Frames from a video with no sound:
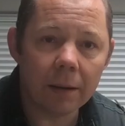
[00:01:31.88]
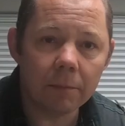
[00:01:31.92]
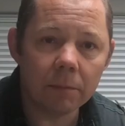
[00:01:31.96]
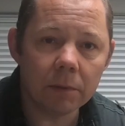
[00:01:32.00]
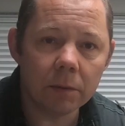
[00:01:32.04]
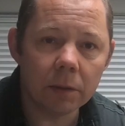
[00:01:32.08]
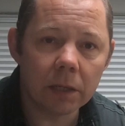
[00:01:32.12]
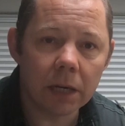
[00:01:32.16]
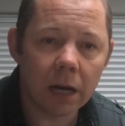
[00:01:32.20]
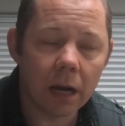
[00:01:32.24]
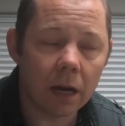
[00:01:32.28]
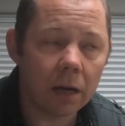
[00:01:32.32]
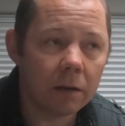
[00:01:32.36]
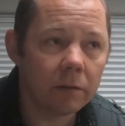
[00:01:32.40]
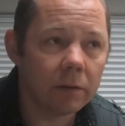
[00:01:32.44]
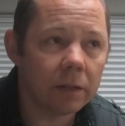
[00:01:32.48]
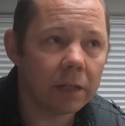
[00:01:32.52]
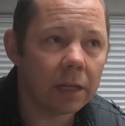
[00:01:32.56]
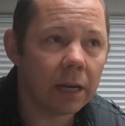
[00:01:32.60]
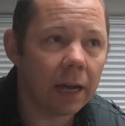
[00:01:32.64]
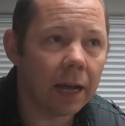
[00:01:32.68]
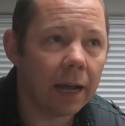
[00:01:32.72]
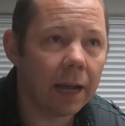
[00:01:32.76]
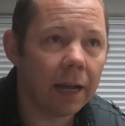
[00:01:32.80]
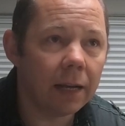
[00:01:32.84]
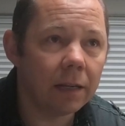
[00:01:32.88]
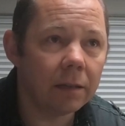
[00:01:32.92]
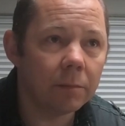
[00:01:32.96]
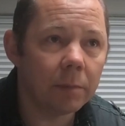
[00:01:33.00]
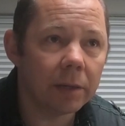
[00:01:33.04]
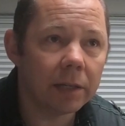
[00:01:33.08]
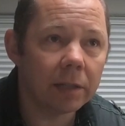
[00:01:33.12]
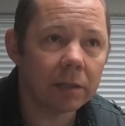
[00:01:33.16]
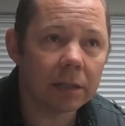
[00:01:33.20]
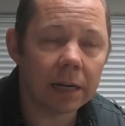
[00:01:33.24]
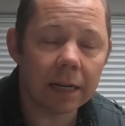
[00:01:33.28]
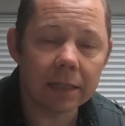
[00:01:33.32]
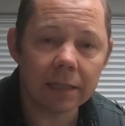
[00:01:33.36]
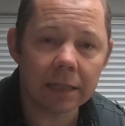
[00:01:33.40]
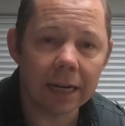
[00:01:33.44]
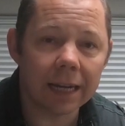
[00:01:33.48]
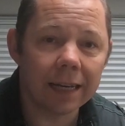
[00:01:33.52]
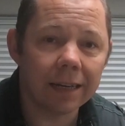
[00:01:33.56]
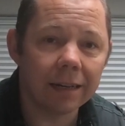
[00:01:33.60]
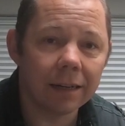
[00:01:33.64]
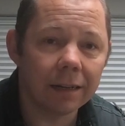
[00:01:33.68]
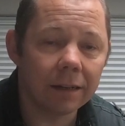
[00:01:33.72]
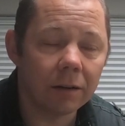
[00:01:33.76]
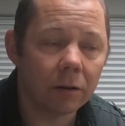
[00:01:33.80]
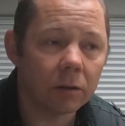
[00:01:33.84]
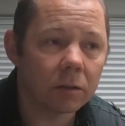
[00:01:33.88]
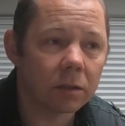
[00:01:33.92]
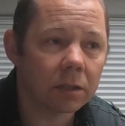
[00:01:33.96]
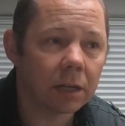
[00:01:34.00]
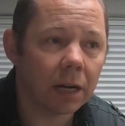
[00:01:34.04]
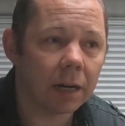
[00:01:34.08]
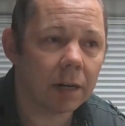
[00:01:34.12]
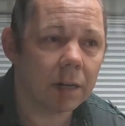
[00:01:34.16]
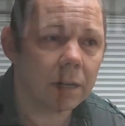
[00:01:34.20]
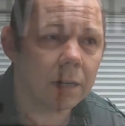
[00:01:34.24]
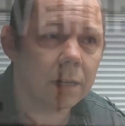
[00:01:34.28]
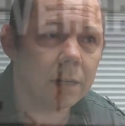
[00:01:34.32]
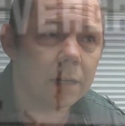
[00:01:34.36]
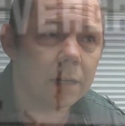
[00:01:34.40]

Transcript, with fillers: happened with COVID and because of that tanker that got stuck.